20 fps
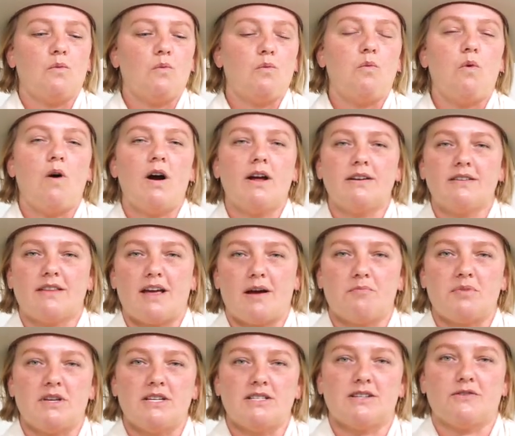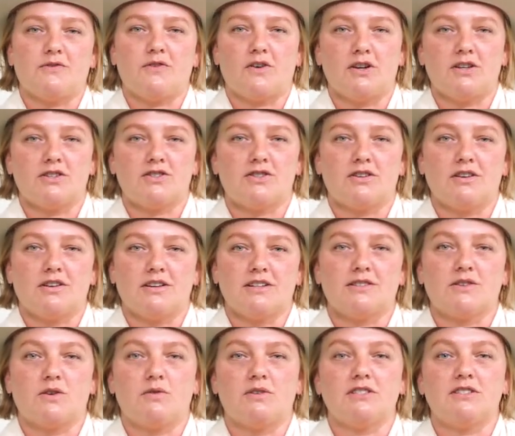what that piece of furniture
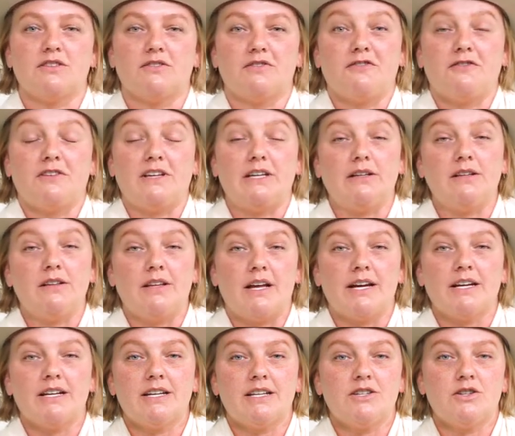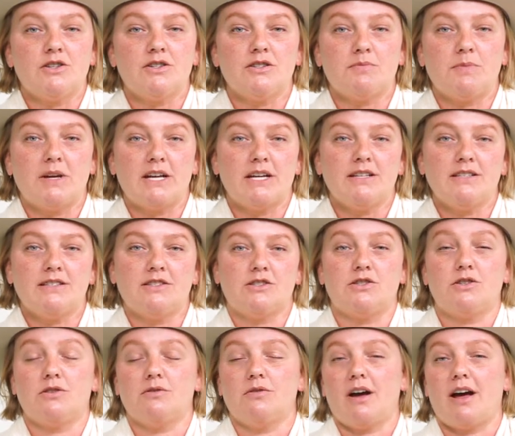is going to feel like in your space.
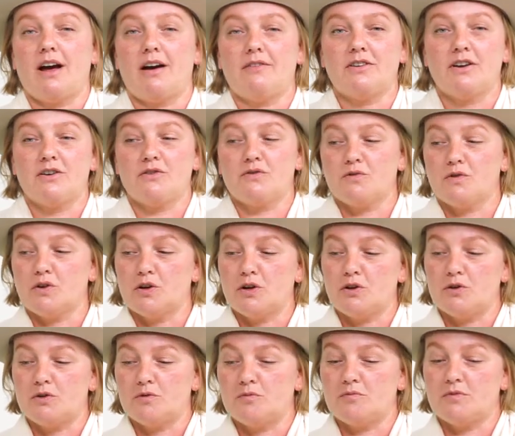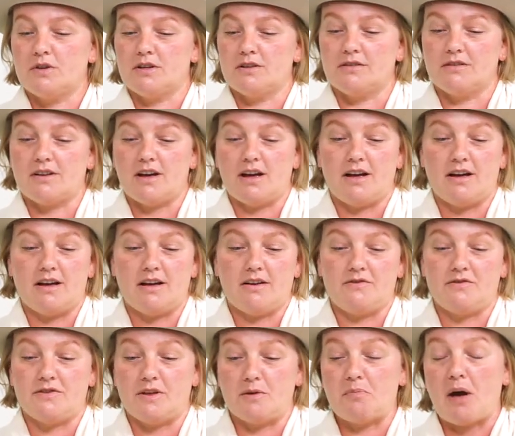Do you have enough room? Uh,
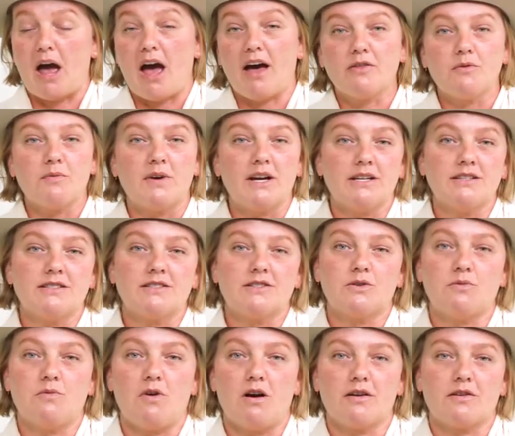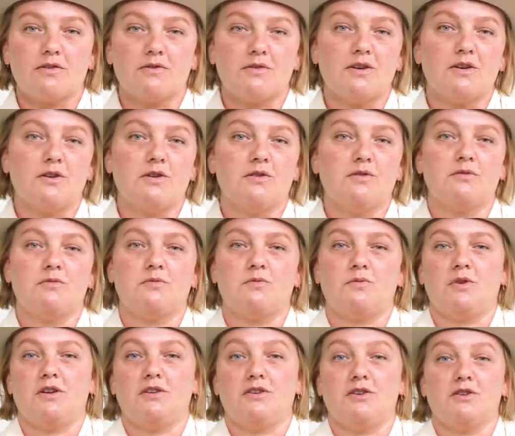the pathways to walk through?
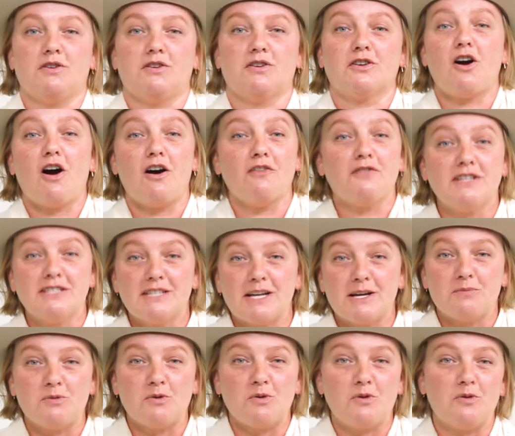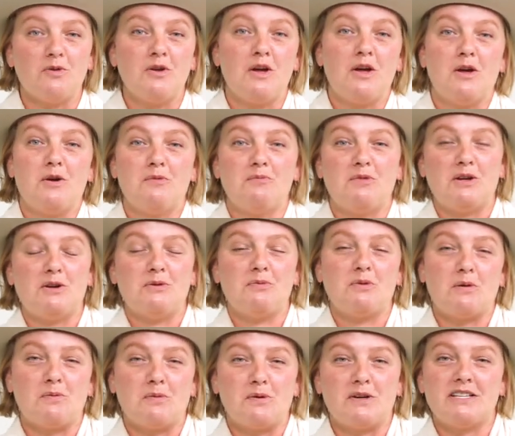Will your coffee table be an
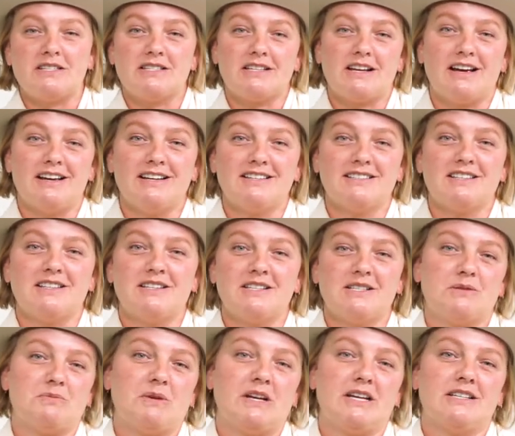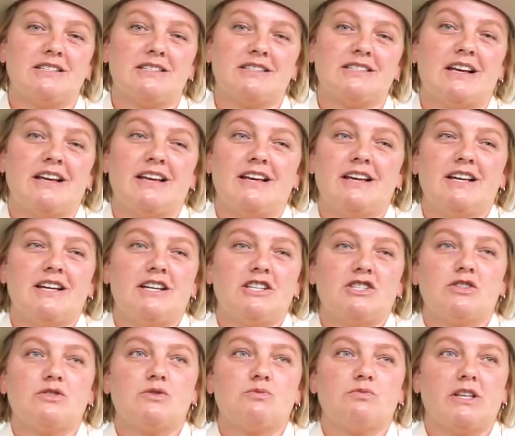appropriate size in the space? It
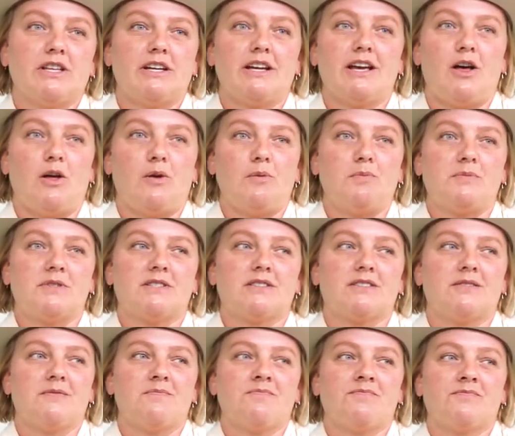just really helps